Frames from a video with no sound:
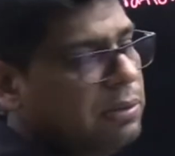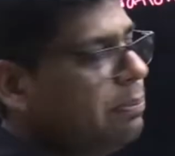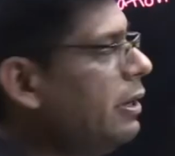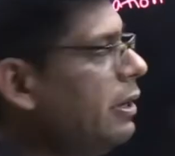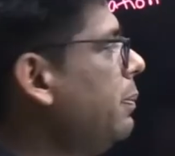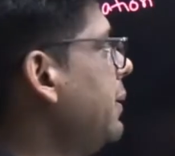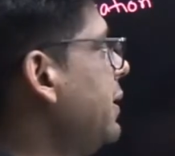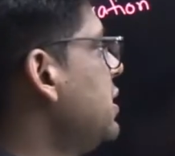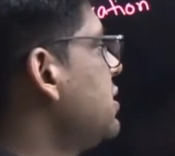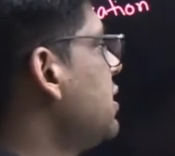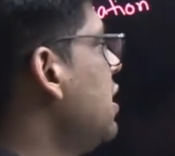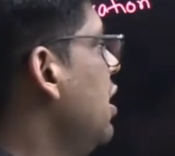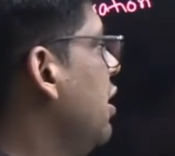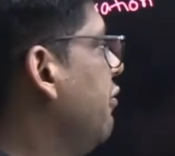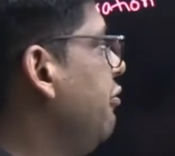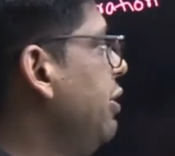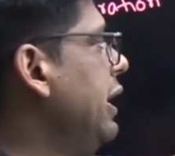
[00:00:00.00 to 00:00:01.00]
purpose,
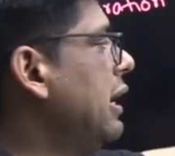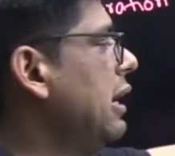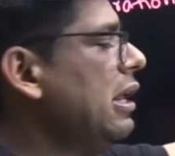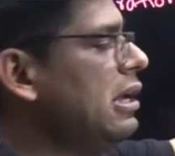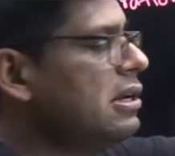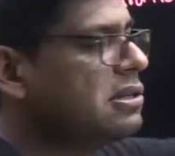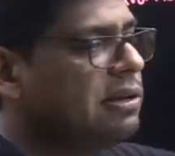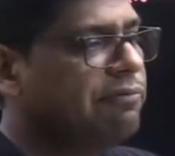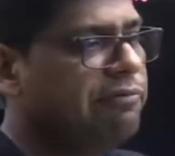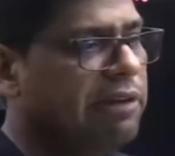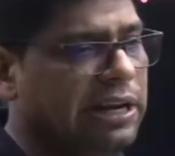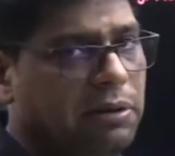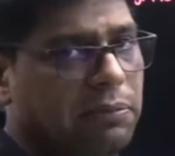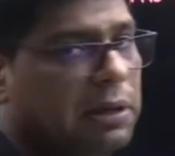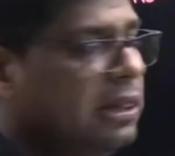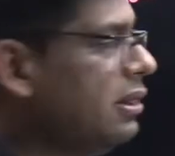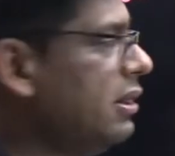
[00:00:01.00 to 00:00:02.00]
we declare some
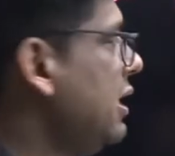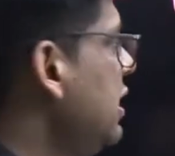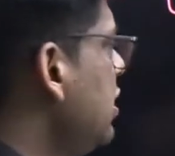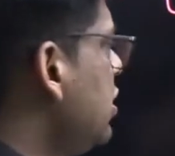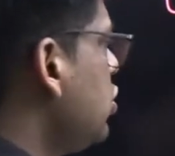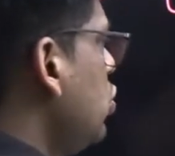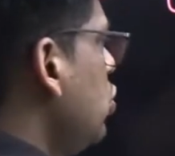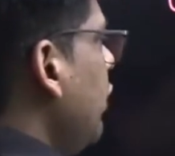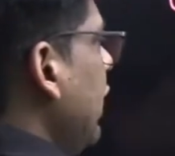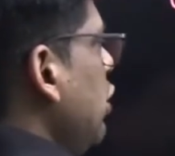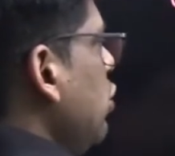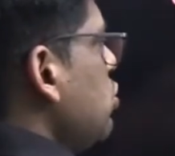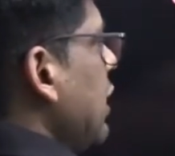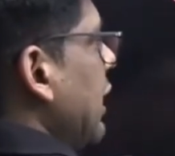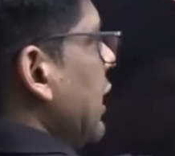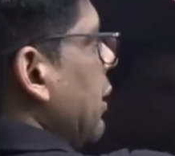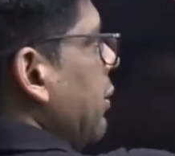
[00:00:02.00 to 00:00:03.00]
variable. These two values
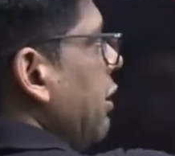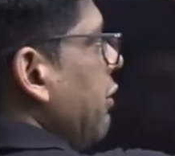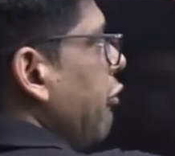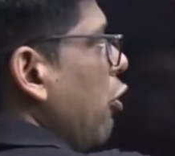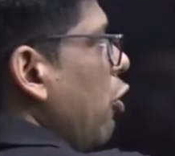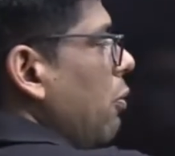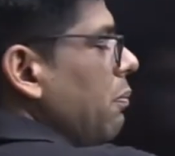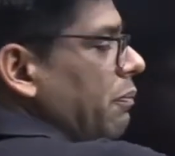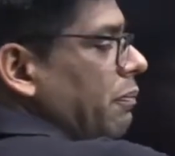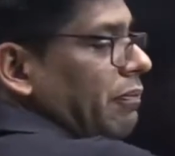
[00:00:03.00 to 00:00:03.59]
are coming from